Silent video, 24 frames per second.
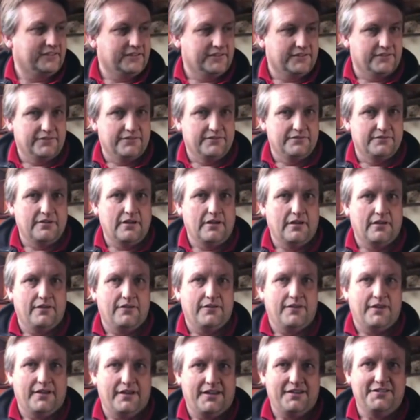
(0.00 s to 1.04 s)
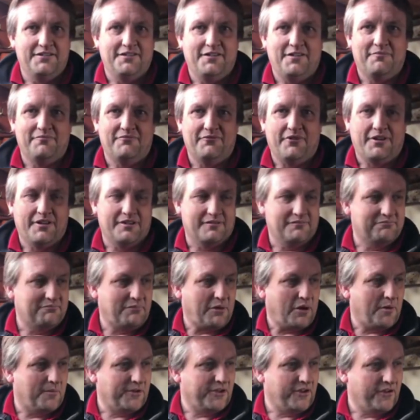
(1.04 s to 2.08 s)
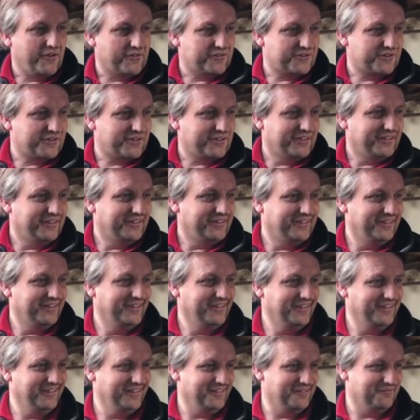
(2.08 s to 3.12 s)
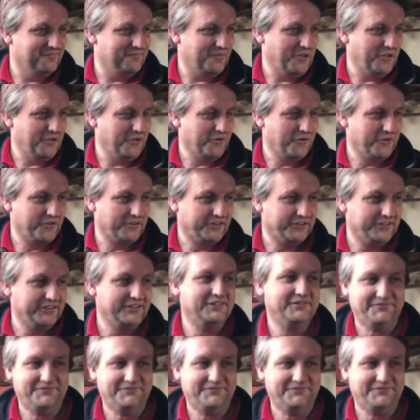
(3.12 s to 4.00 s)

and then ended up running Palma Yachts in Mallorca.